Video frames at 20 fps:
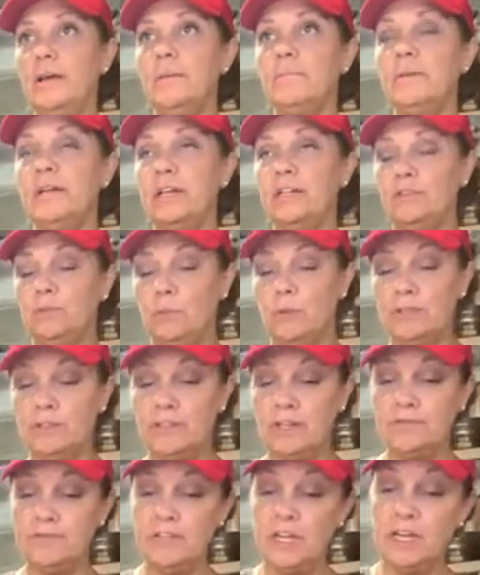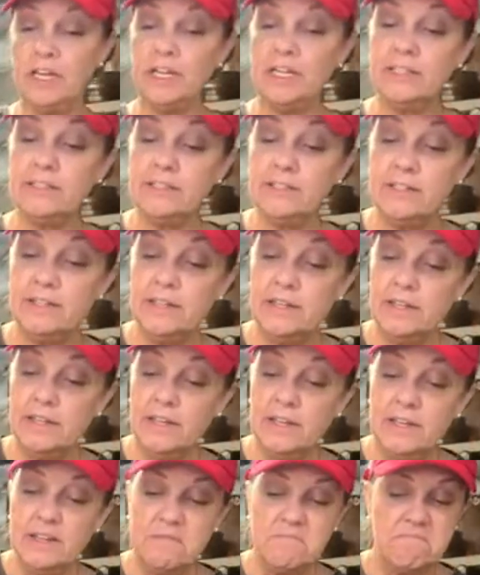Because once I've done it,
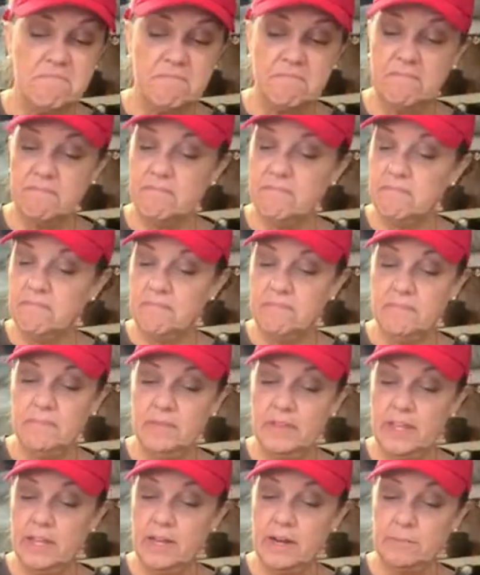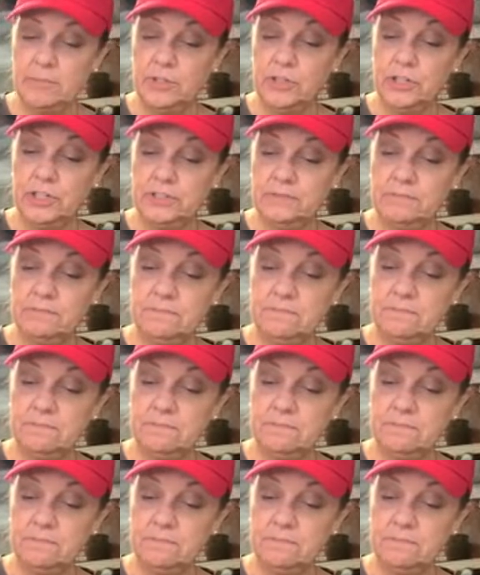then I'm good.